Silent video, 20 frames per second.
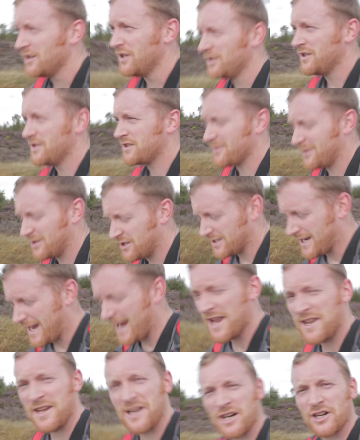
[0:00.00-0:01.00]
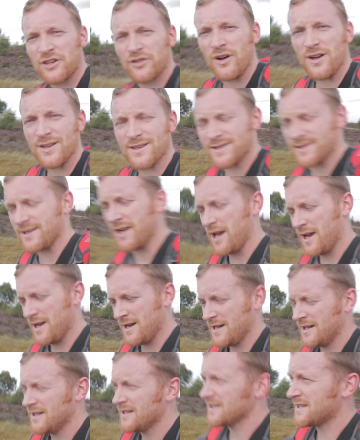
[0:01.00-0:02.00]
So we're just heading across
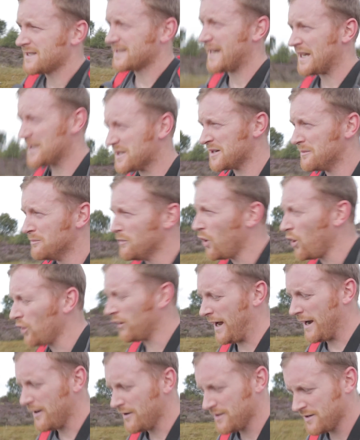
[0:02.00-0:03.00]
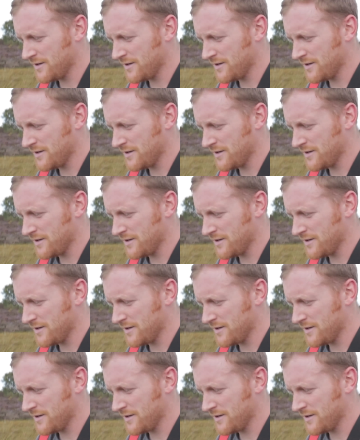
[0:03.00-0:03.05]
Stanton Moor now,